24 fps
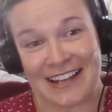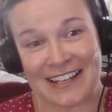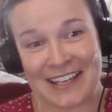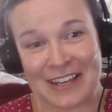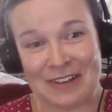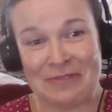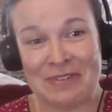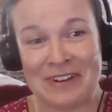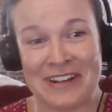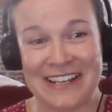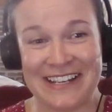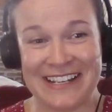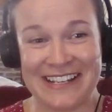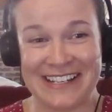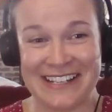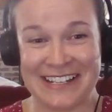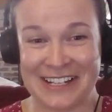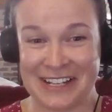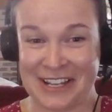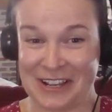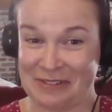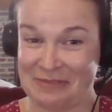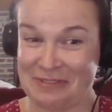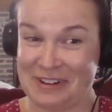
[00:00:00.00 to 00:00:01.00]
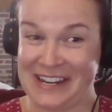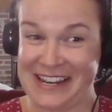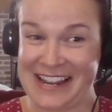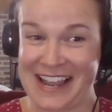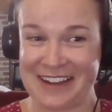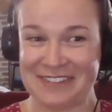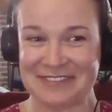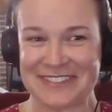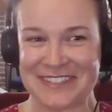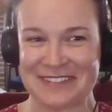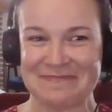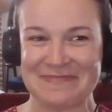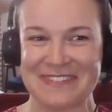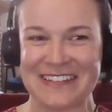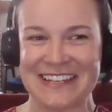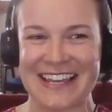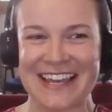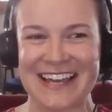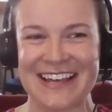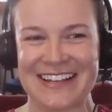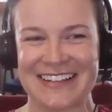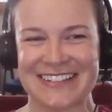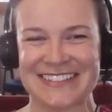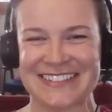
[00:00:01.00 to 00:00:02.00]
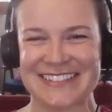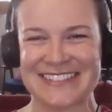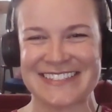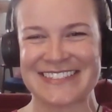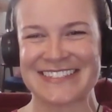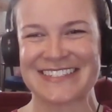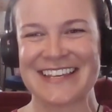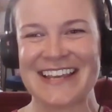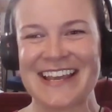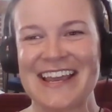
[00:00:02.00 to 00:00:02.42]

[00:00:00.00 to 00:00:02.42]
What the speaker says: Can we have something else?